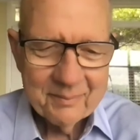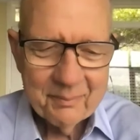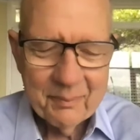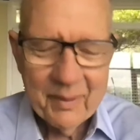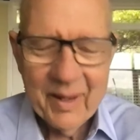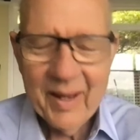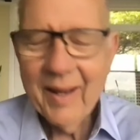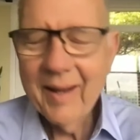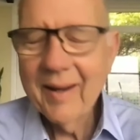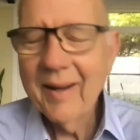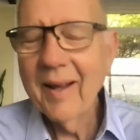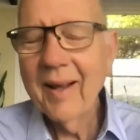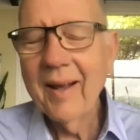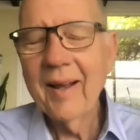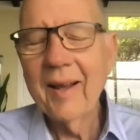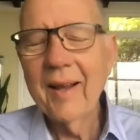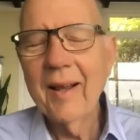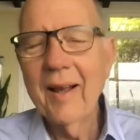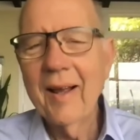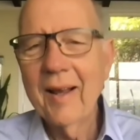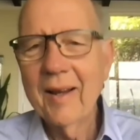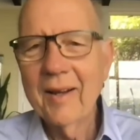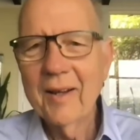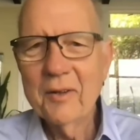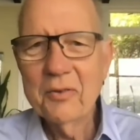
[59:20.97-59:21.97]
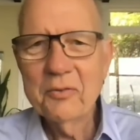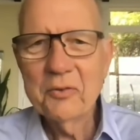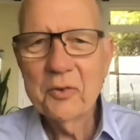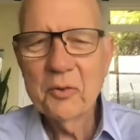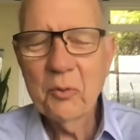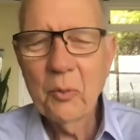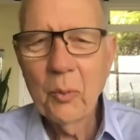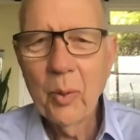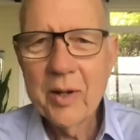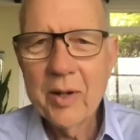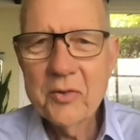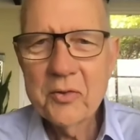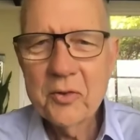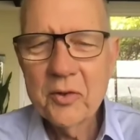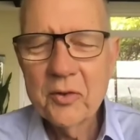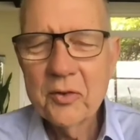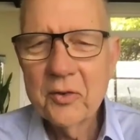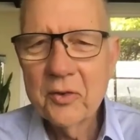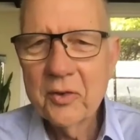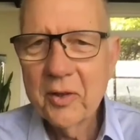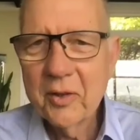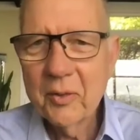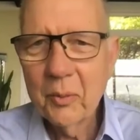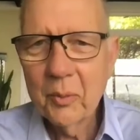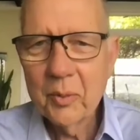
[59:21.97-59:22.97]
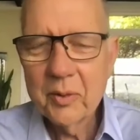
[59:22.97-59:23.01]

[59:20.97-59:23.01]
Man, a, a, list of questions it